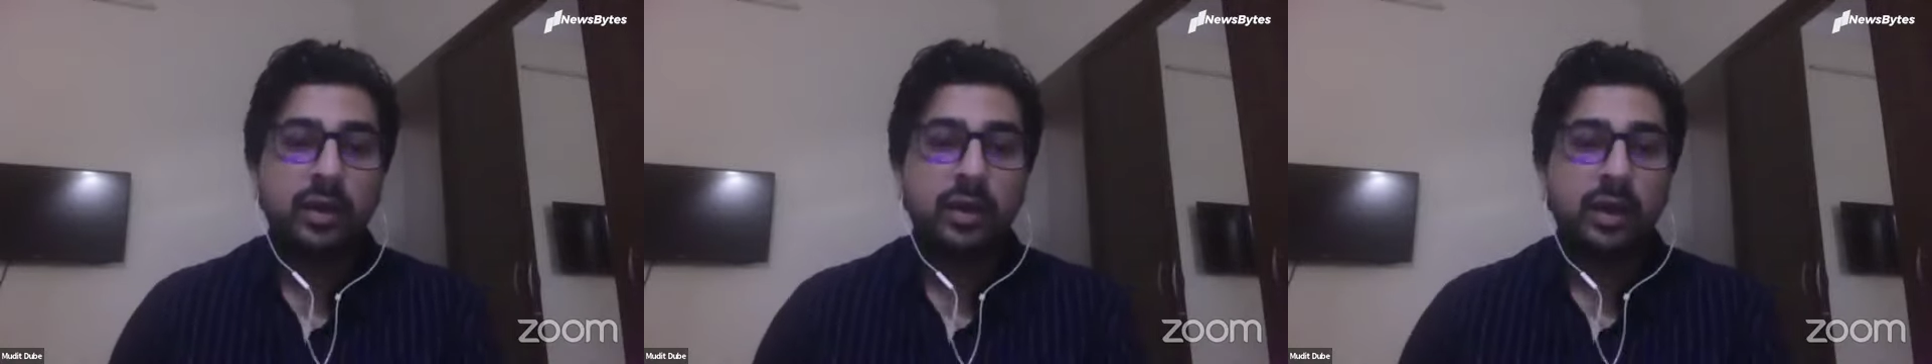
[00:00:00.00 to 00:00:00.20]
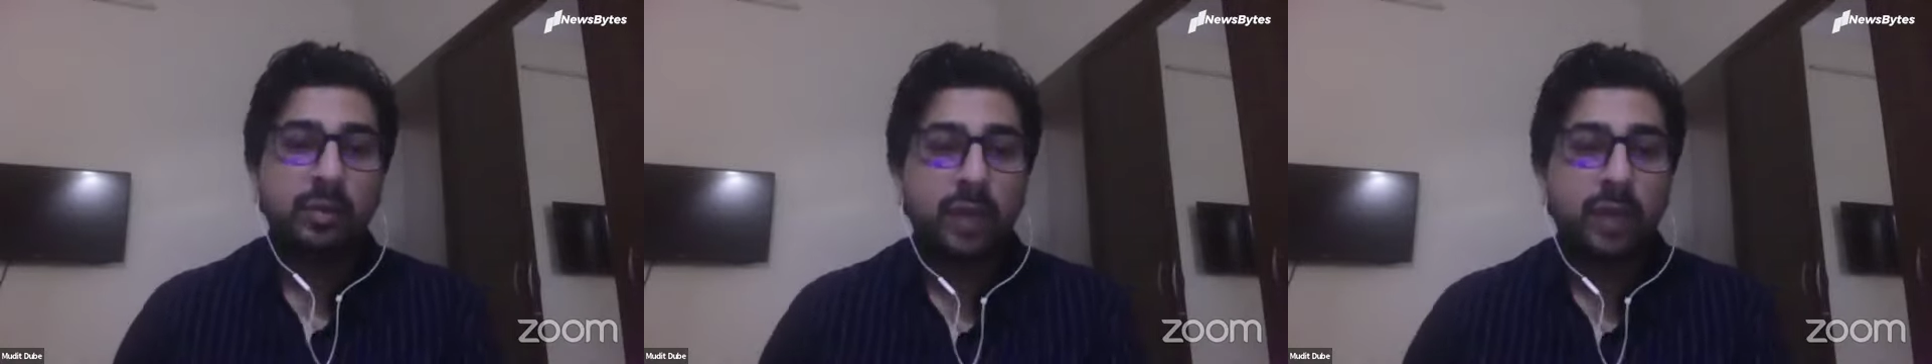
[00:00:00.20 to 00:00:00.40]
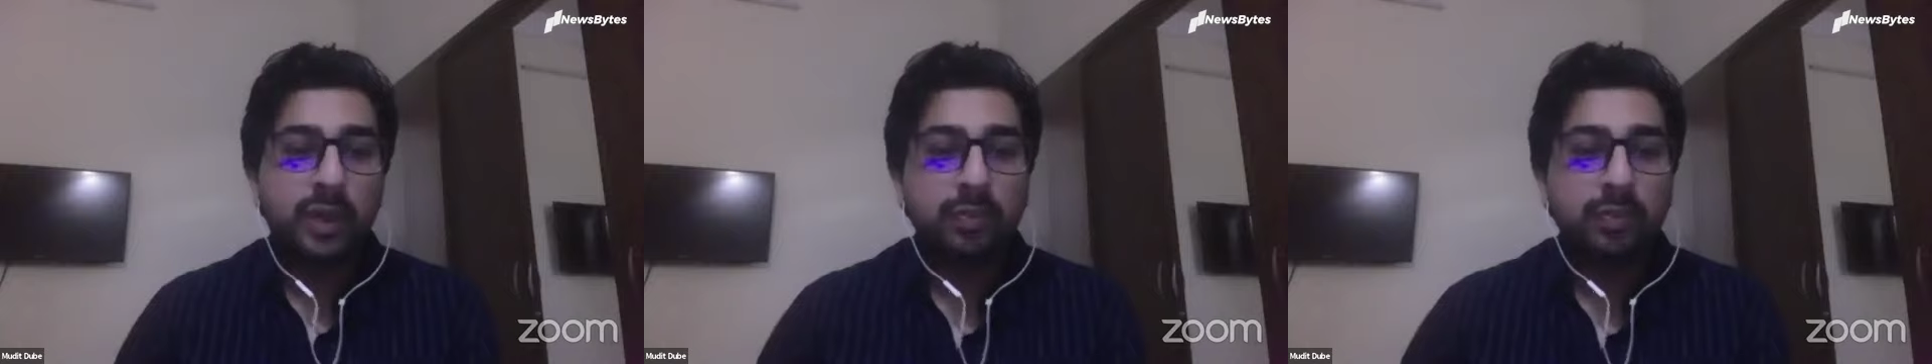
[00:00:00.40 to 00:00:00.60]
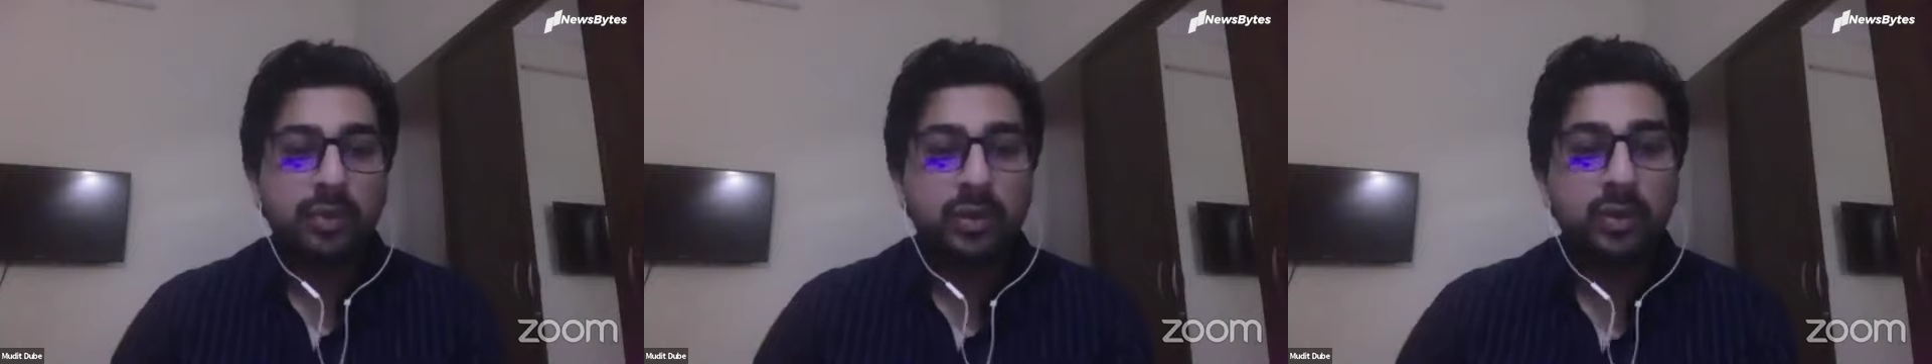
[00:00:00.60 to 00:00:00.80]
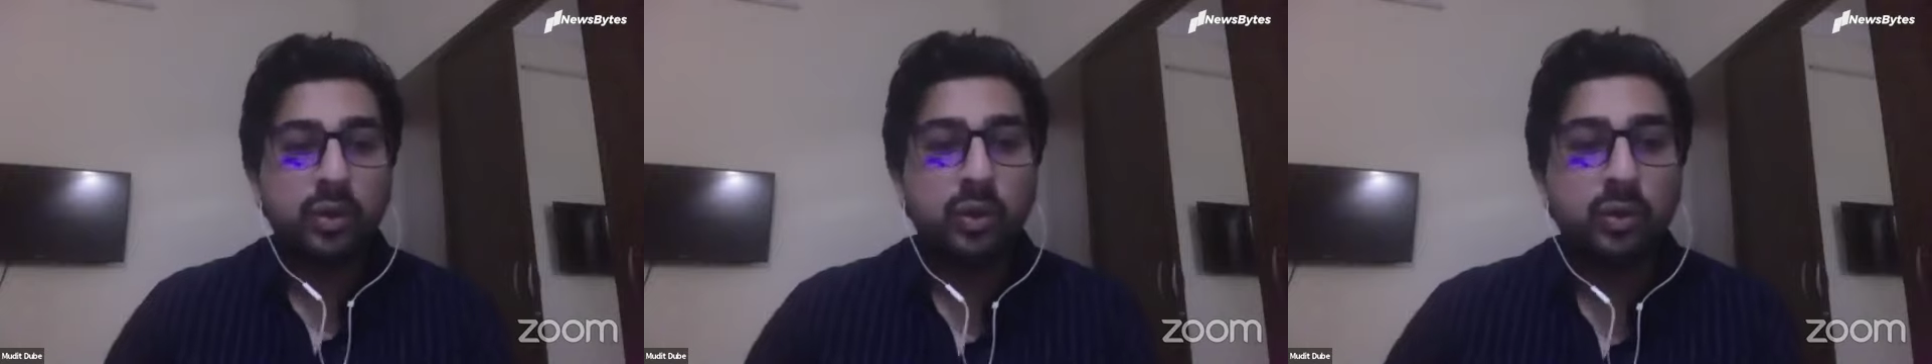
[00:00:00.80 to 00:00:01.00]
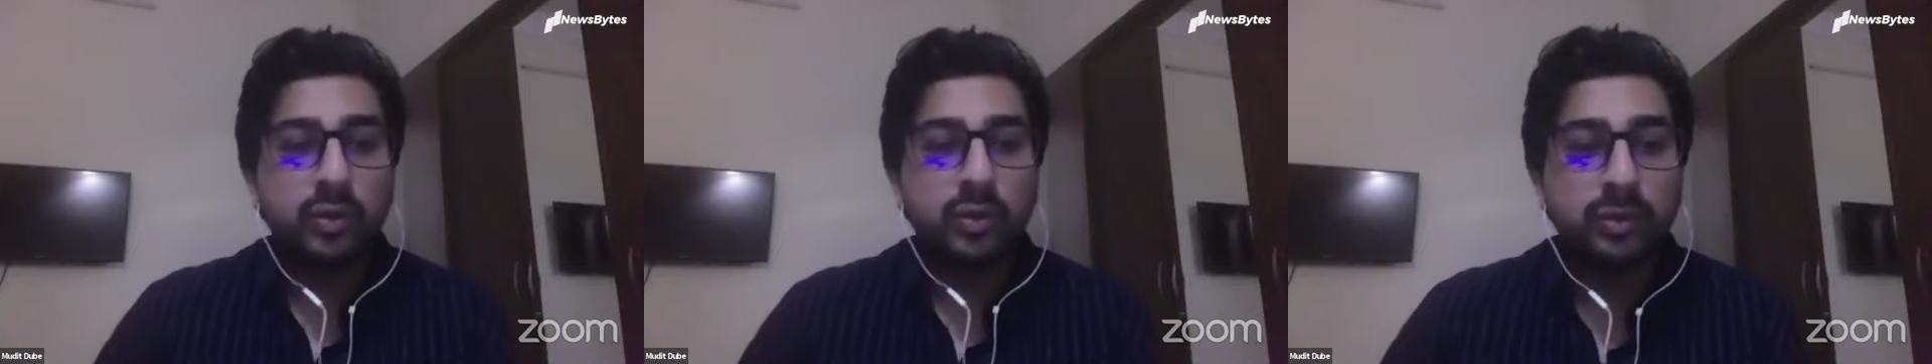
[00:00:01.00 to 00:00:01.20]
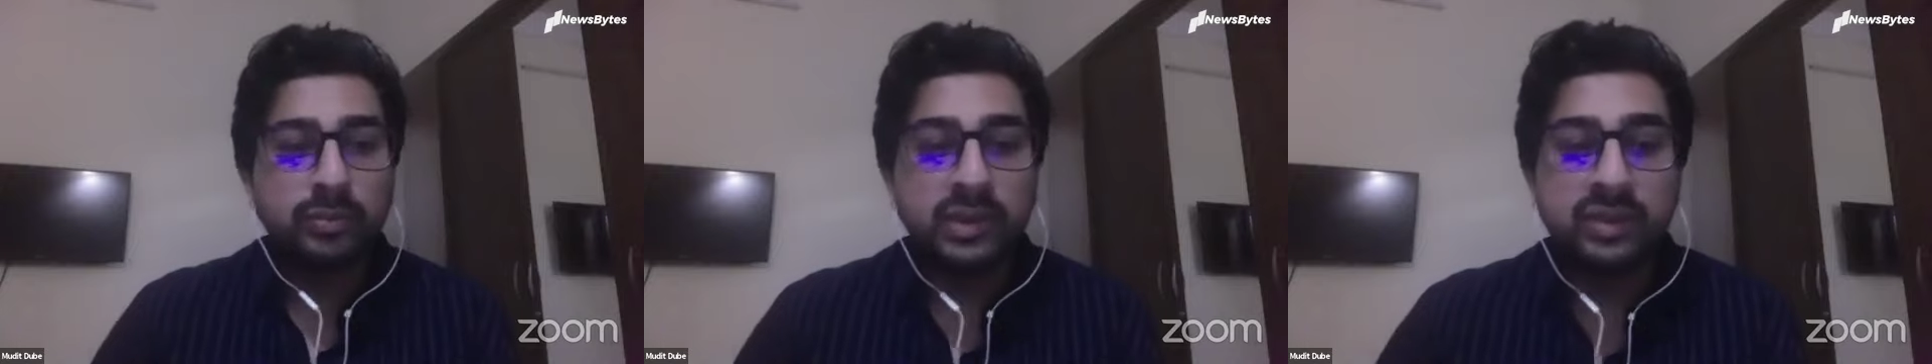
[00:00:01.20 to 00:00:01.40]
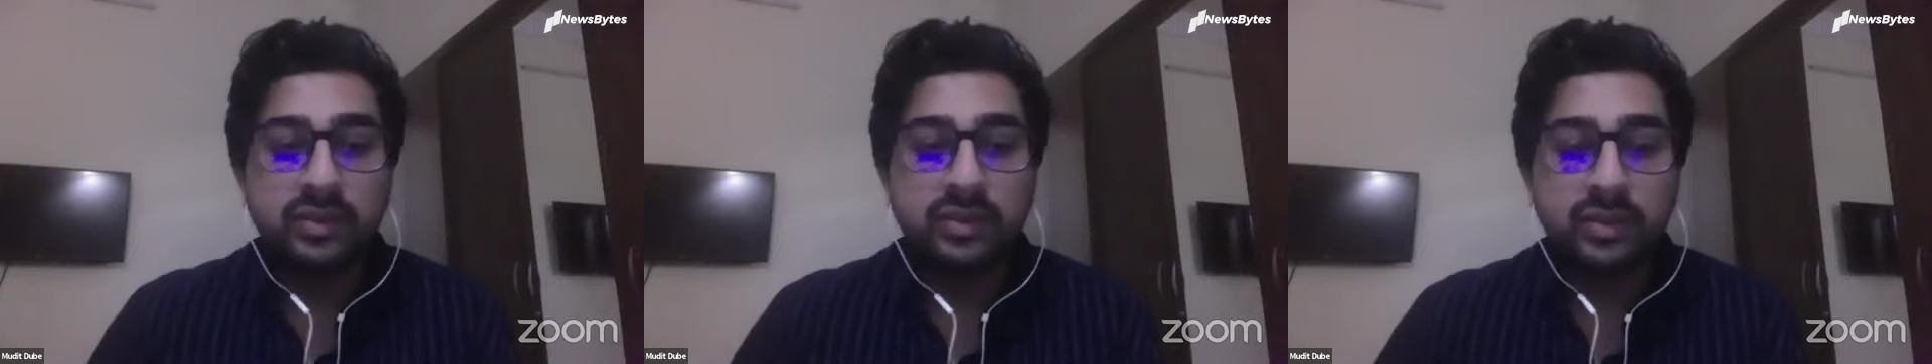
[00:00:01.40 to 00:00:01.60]
MIP over
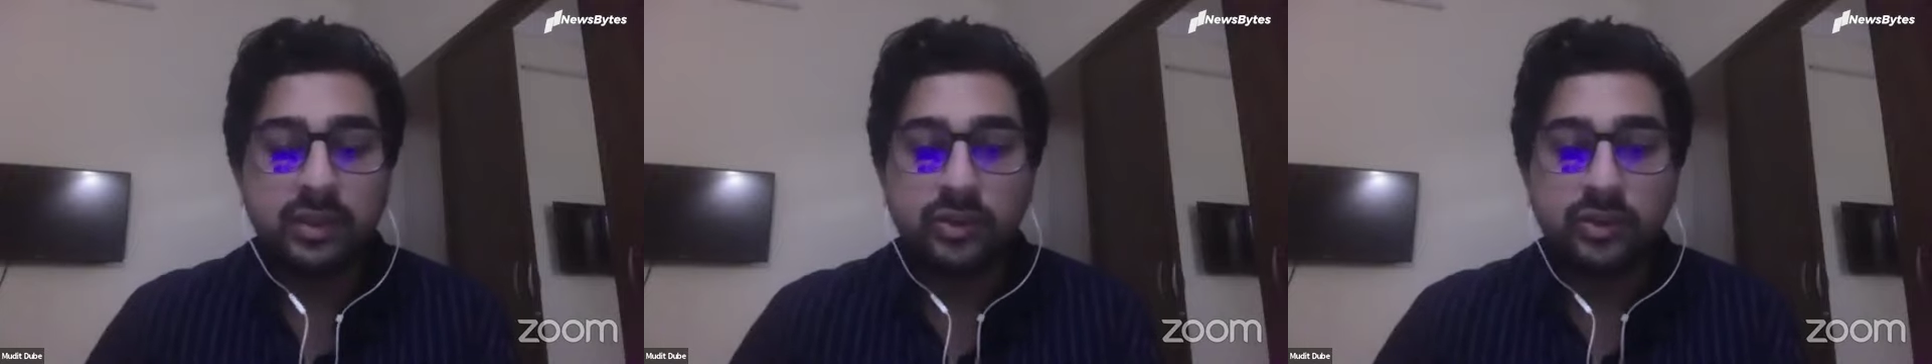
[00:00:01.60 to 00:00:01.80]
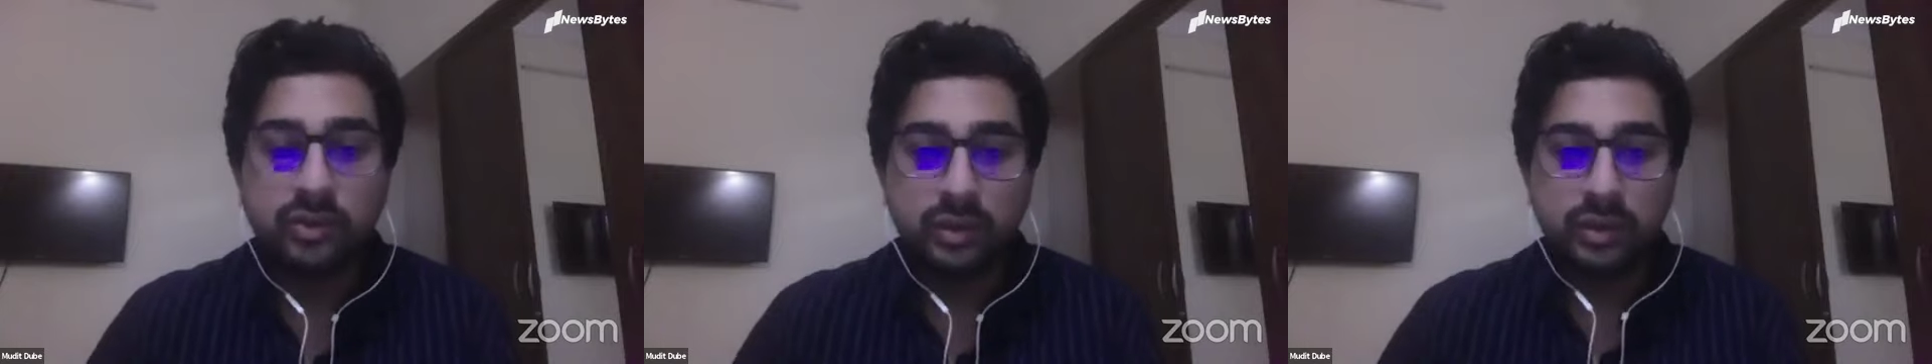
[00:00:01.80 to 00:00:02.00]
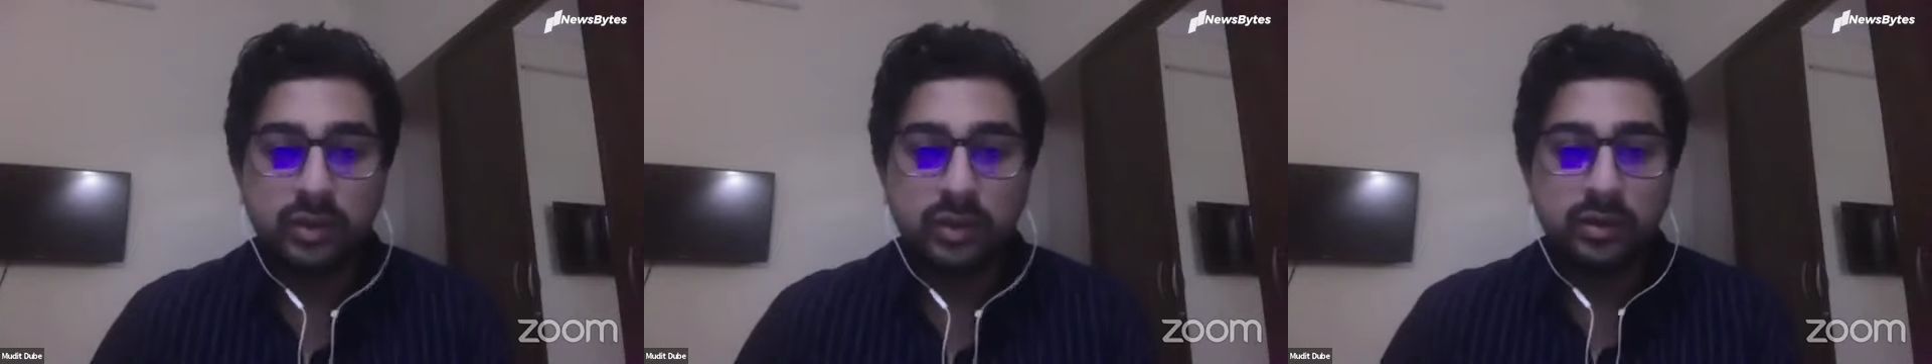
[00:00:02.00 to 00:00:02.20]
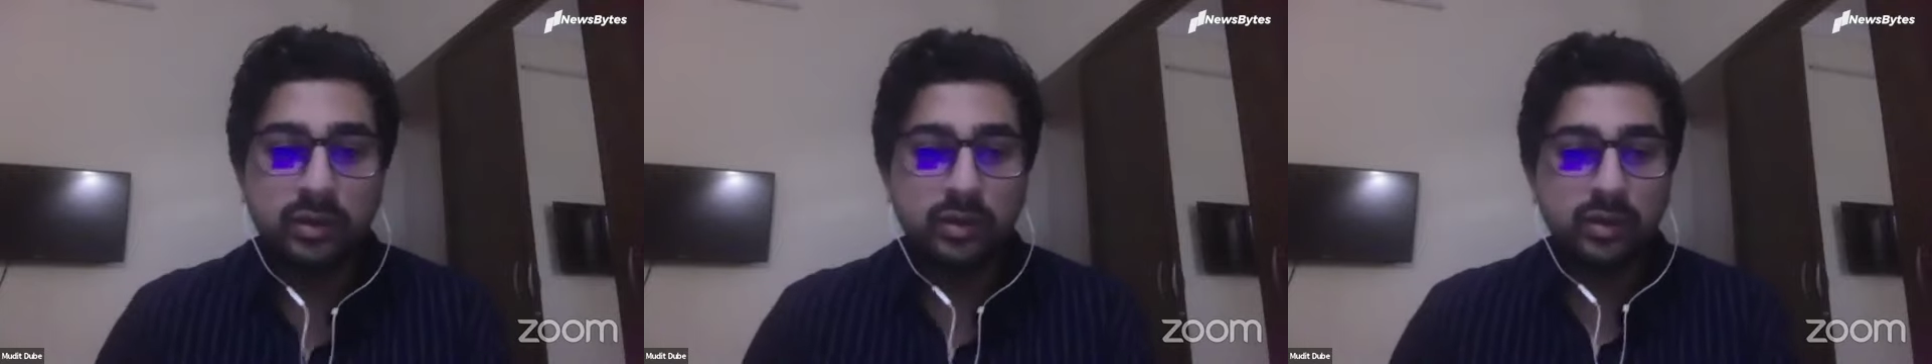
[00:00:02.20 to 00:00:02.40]
BCG,